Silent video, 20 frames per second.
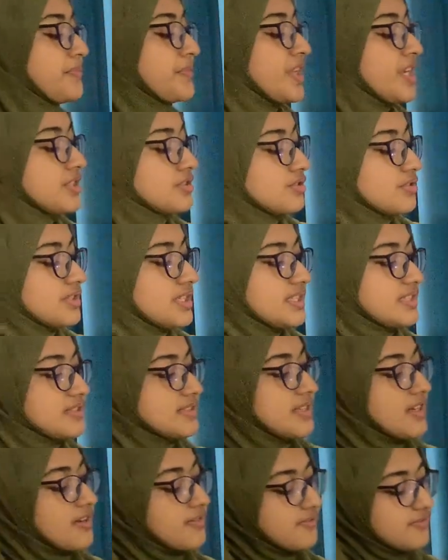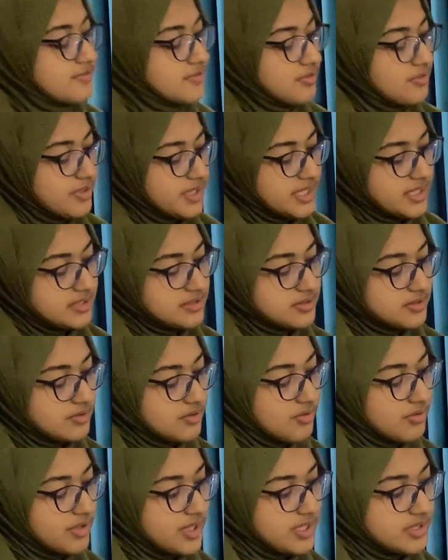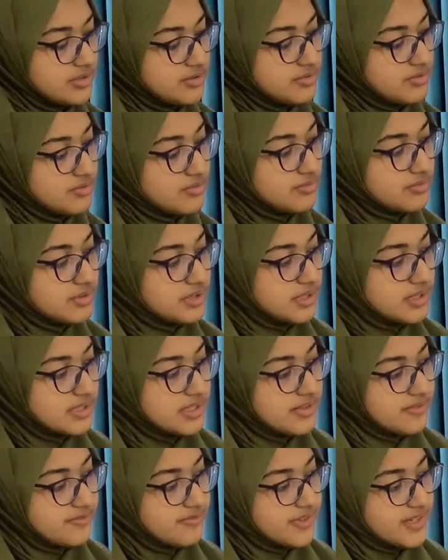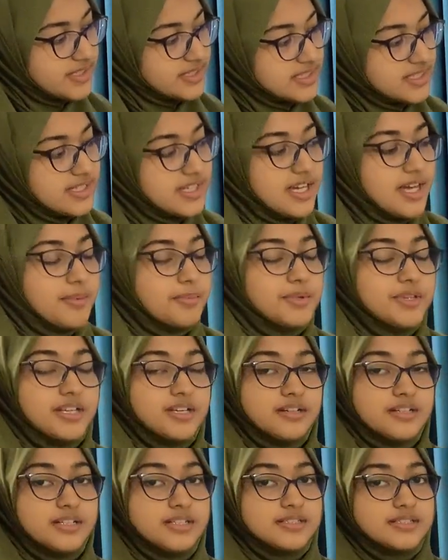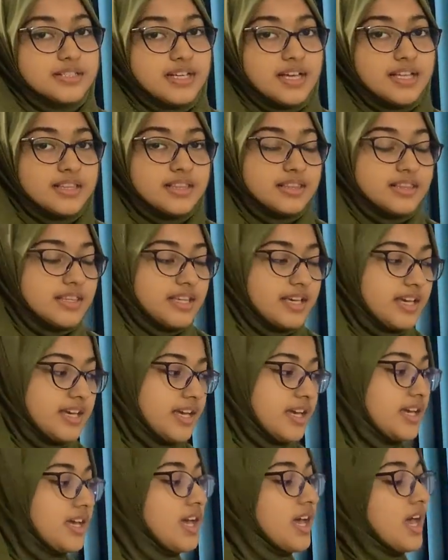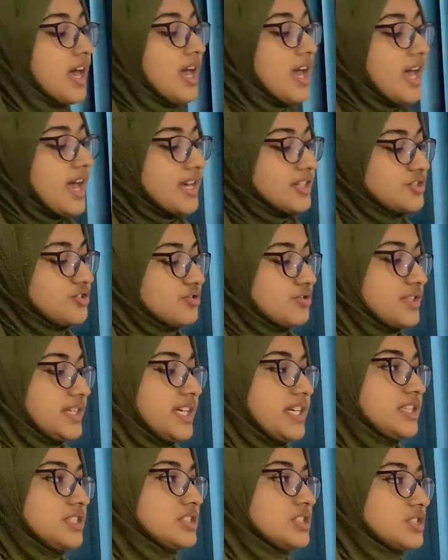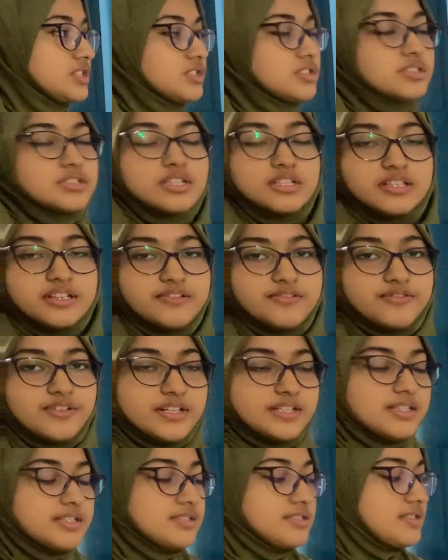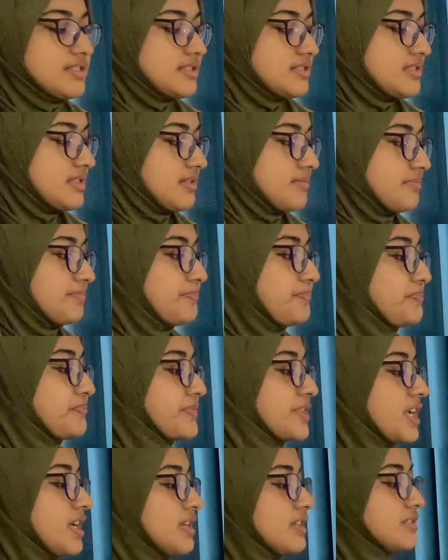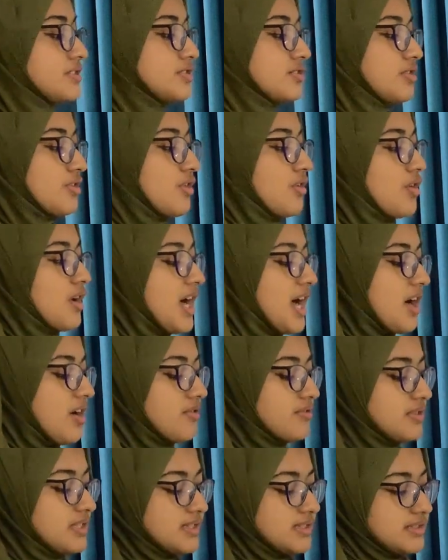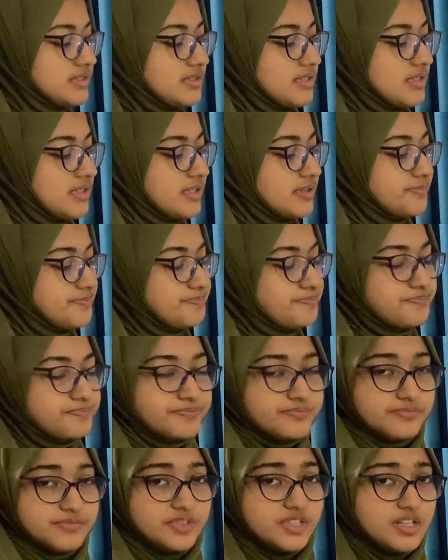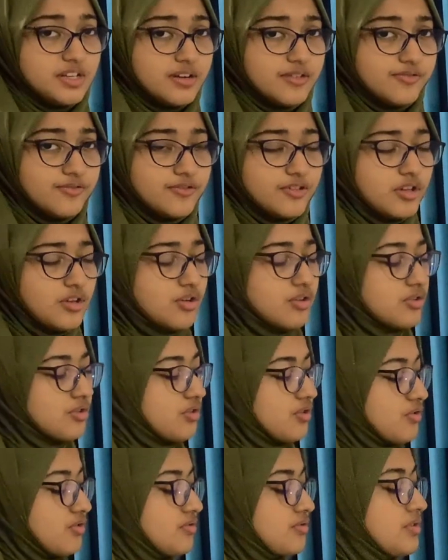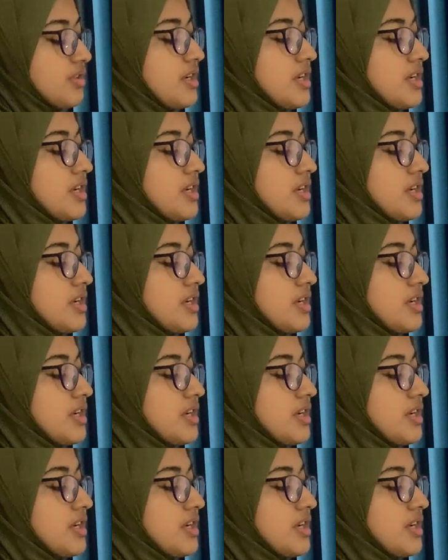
So these fluids go into the lymphatic capillaries, and they actually enters the lymphatic system. So how does the flow go?